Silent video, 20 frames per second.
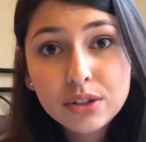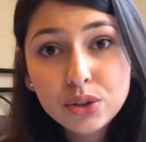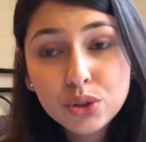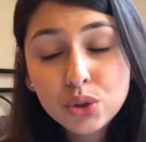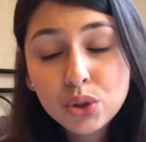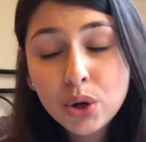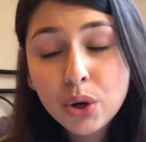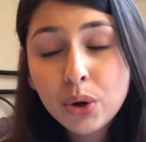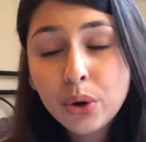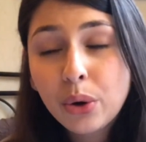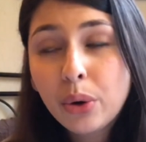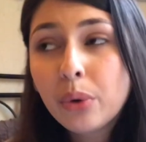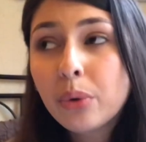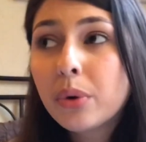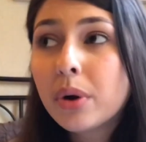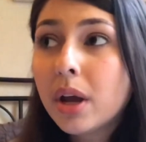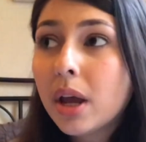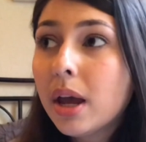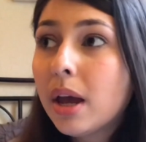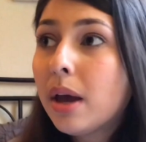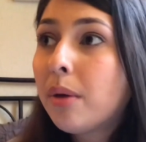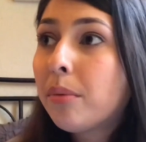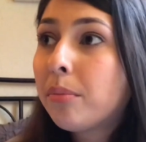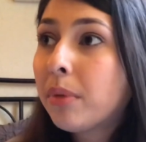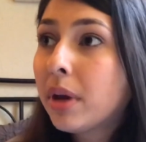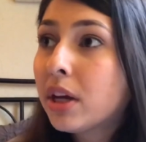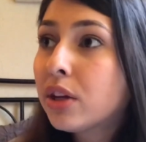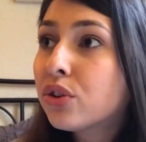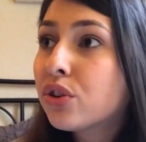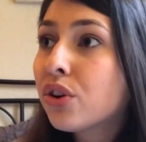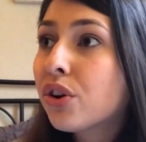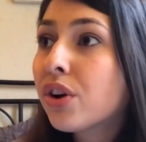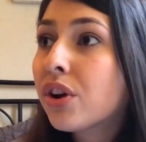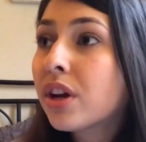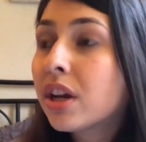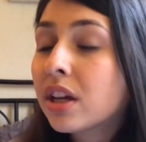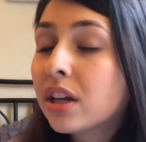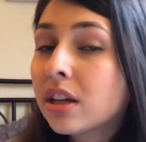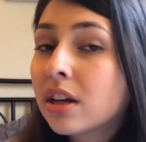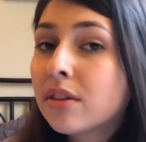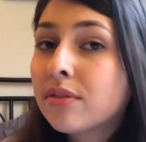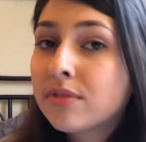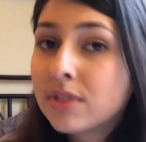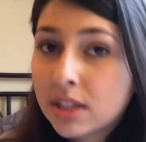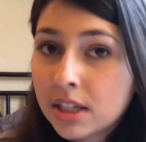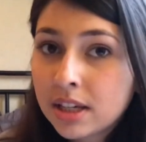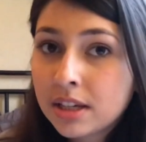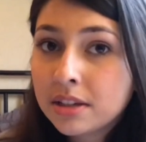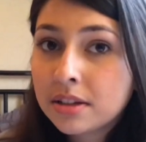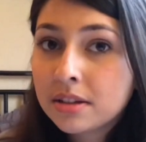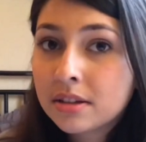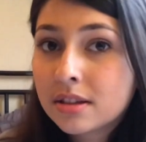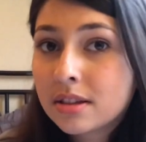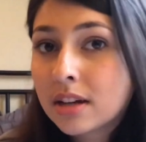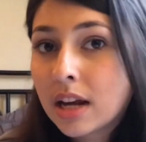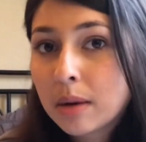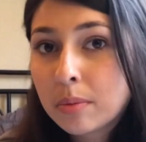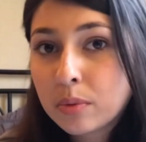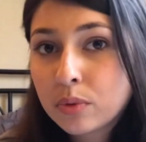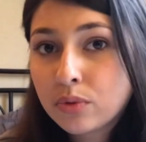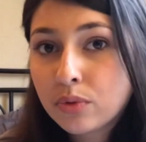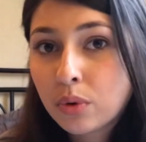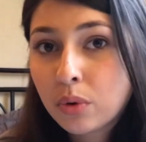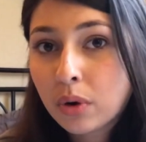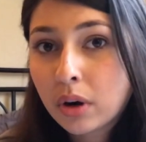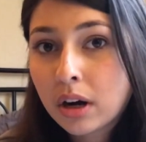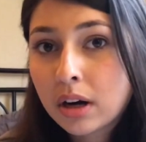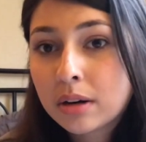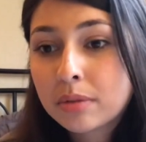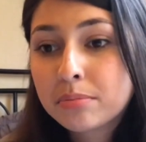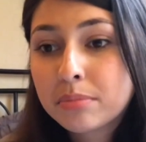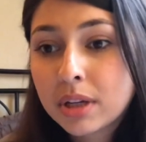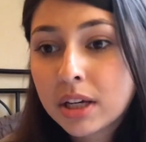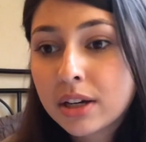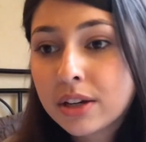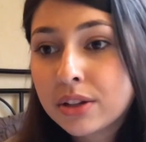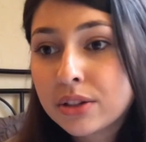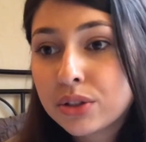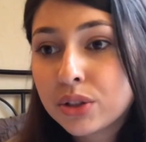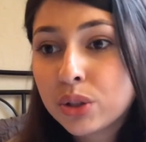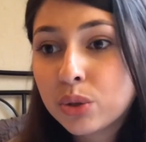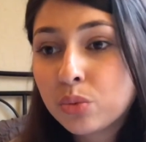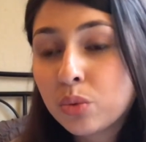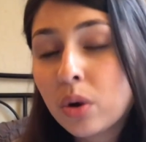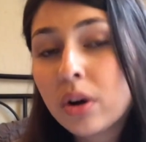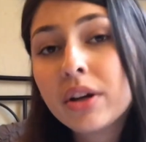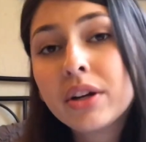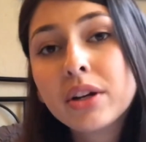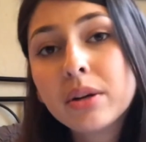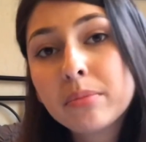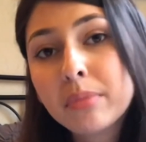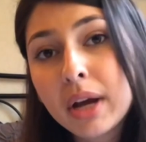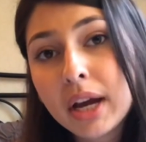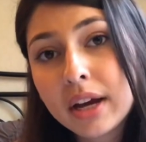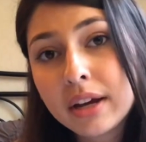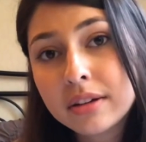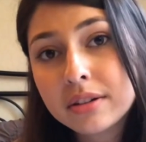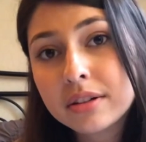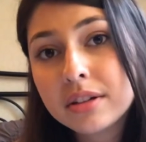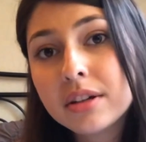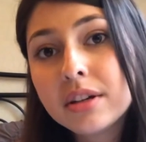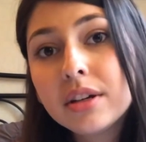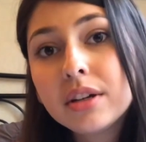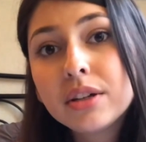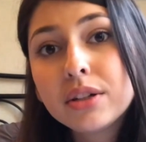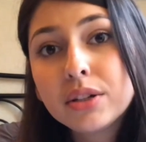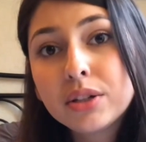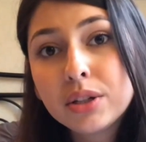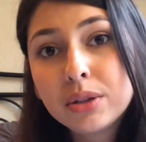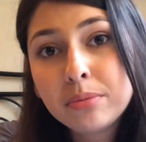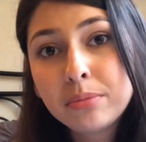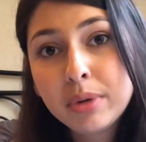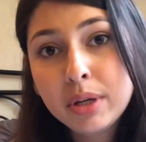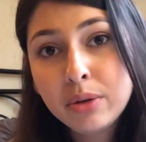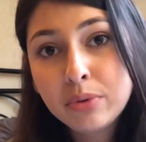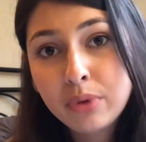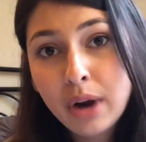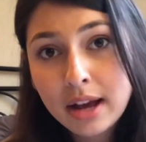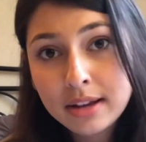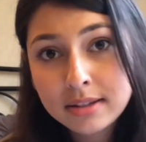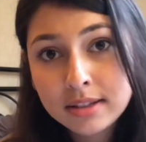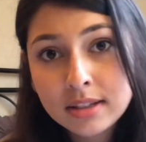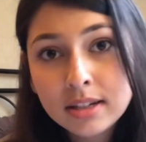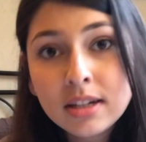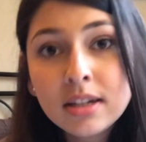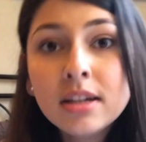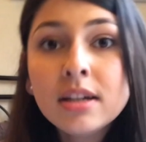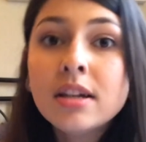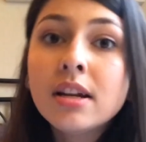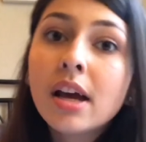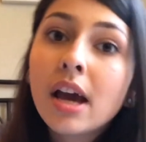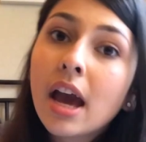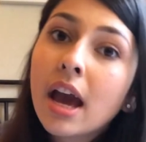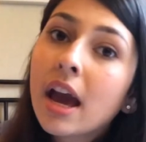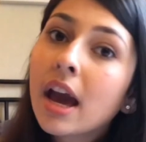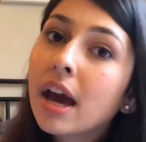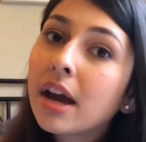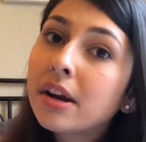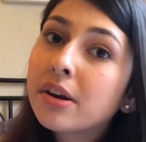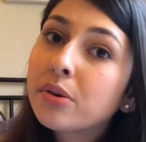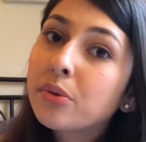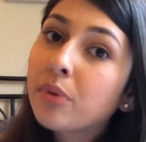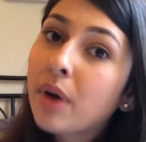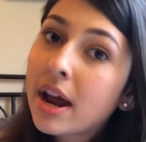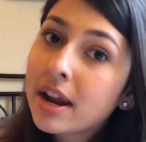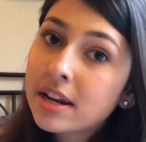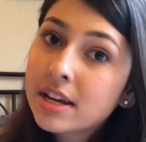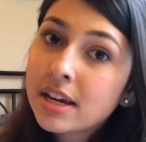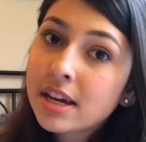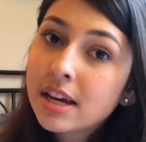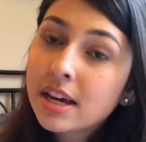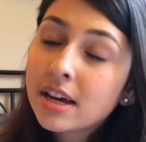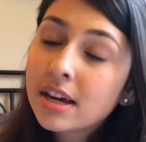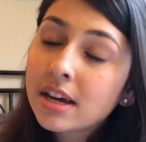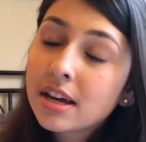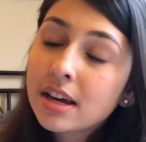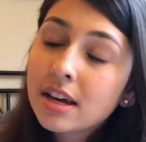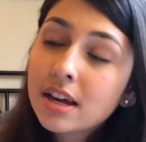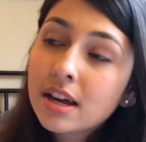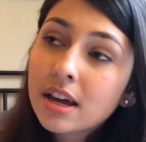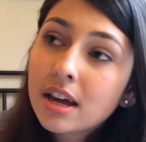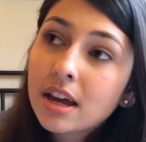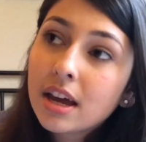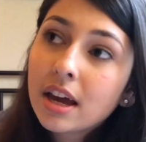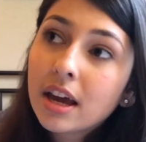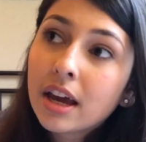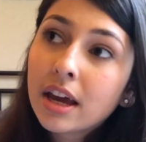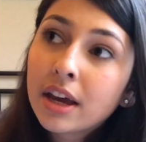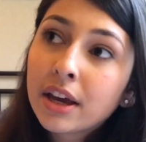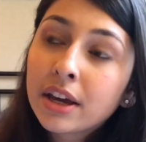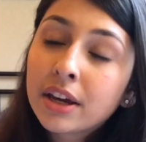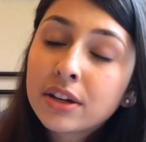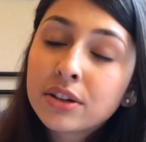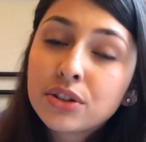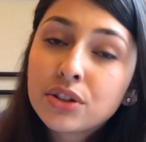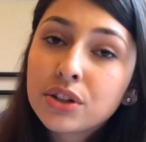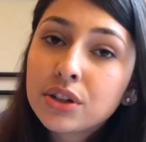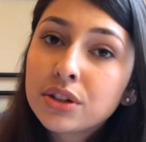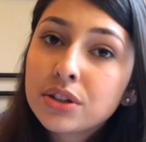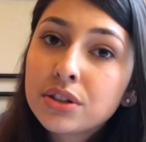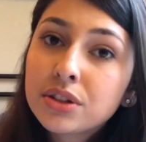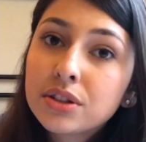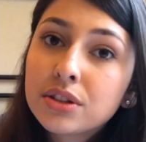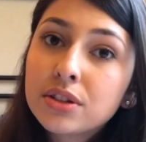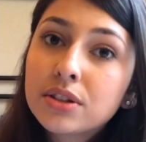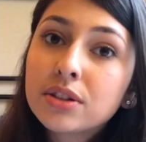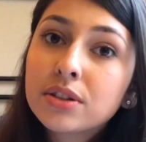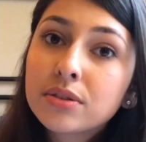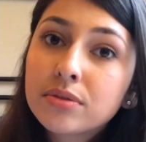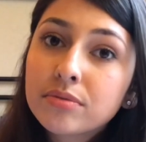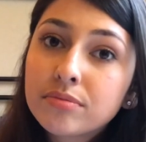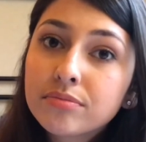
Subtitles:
So make sure you're getting enough Z's the night before, because you want your mind to be rested and ready and just